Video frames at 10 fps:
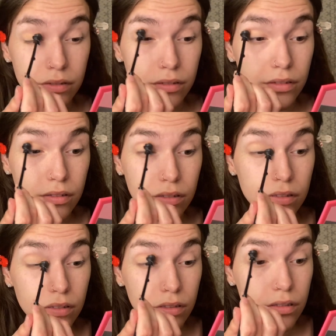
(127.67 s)

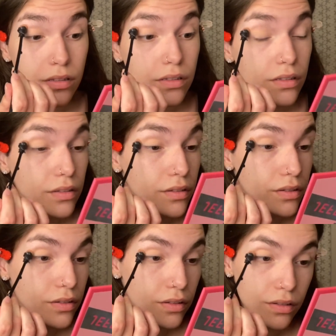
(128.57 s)

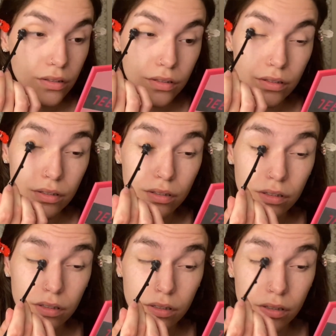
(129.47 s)

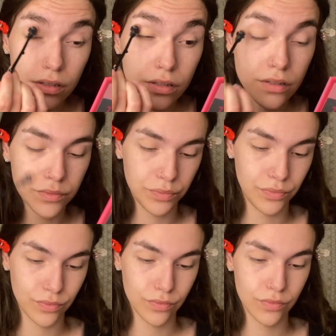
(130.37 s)

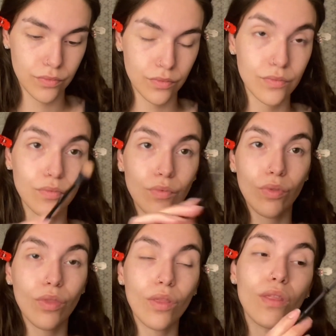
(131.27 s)

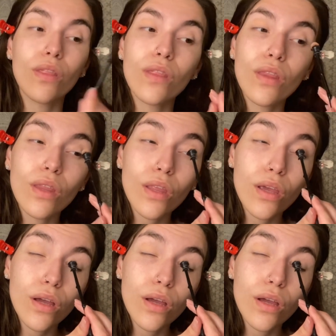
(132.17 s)
No one is speaking in this clip.